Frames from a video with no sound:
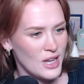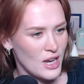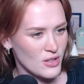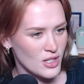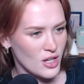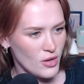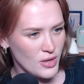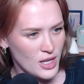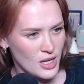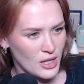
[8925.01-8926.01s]
How's it
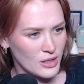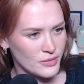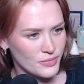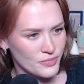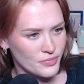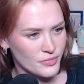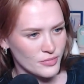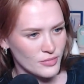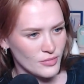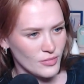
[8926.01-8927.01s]
going?
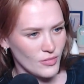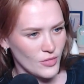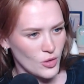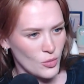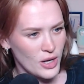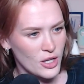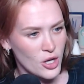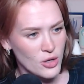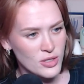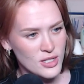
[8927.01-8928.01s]
Way to
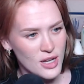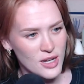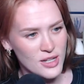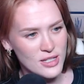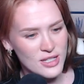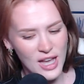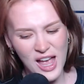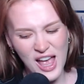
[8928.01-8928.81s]
ghost us.